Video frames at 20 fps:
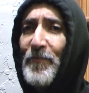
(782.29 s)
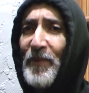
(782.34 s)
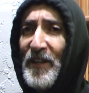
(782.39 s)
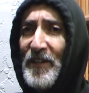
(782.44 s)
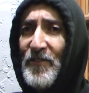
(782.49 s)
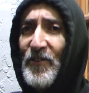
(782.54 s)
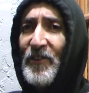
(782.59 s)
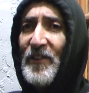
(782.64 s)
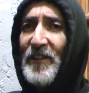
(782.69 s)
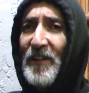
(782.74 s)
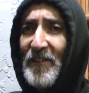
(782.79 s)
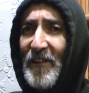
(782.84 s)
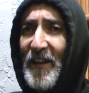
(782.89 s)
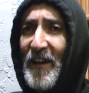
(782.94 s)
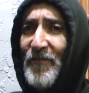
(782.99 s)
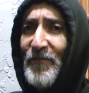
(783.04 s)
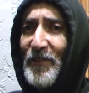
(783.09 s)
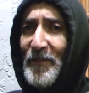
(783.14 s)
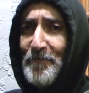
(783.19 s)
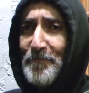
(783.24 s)
but you're going to
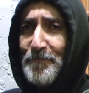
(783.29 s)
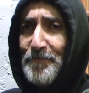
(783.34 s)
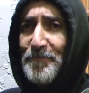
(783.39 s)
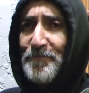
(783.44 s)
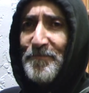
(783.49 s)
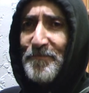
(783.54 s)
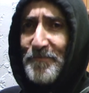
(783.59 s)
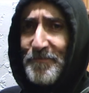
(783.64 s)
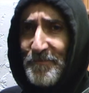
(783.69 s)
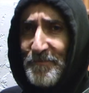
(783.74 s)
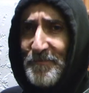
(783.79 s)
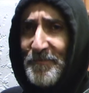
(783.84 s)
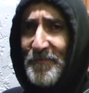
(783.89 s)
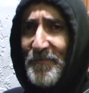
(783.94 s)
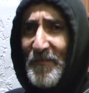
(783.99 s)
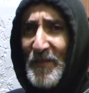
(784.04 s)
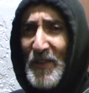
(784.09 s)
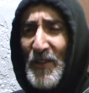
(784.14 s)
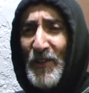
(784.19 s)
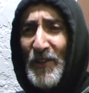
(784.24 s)
love
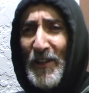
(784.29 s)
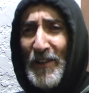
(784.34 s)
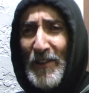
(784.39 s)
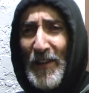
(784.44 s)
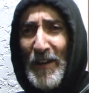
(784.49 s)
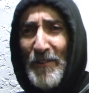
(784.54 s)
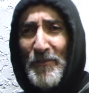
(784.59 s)
it, you're going to